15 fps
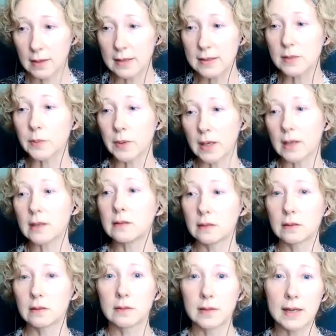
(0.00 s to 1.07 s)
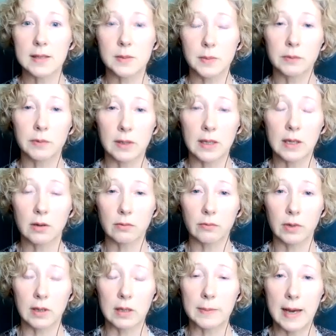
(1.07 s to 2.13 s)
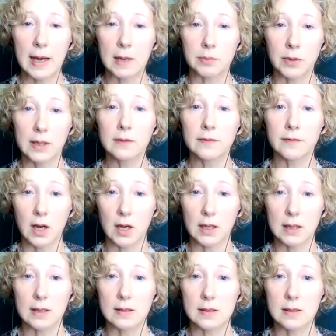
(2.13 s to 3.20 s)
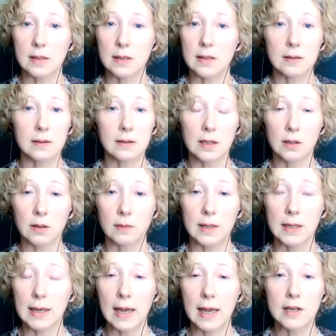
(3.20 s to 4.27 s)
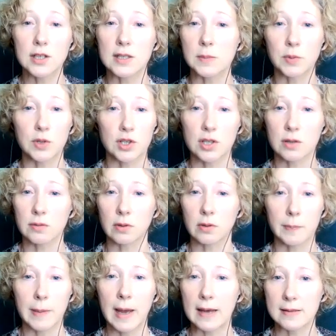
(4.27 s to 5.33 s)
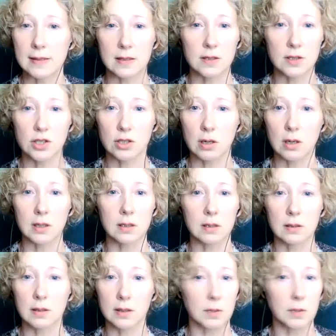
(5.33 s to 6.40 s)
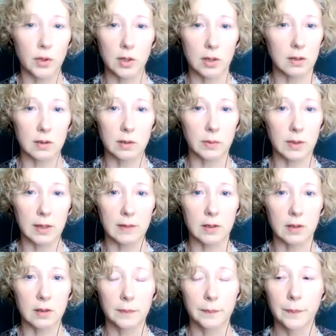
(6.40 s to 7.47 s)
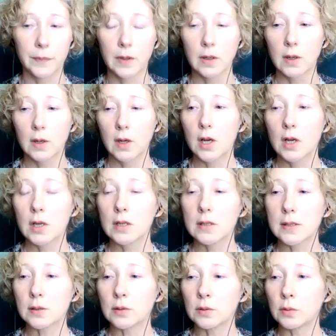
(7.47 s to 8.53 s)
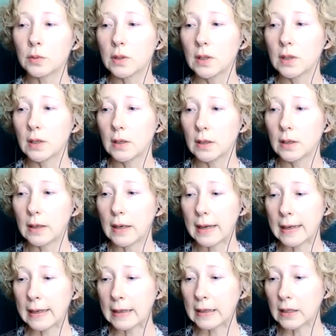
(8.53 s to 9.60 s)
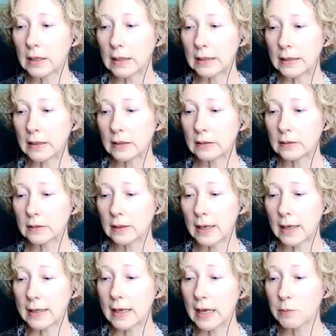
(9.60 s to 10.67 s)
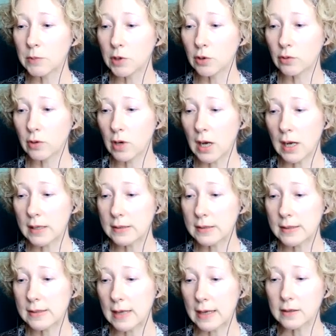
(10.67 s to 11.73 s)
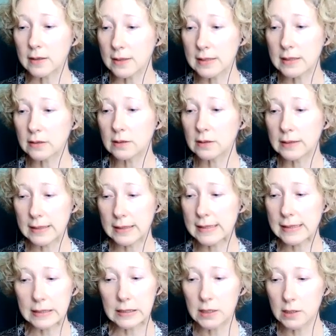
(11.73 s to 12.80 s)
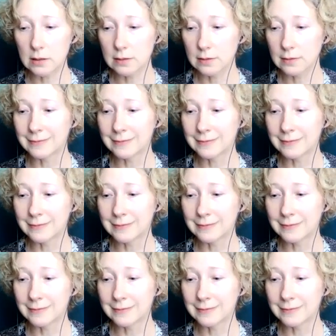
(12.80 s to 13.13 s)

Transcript: That's what that's what really really bad brain fog is. They you know they can't just push through a passage on a in a book or whatever. So I uh, I came across. I could still listen,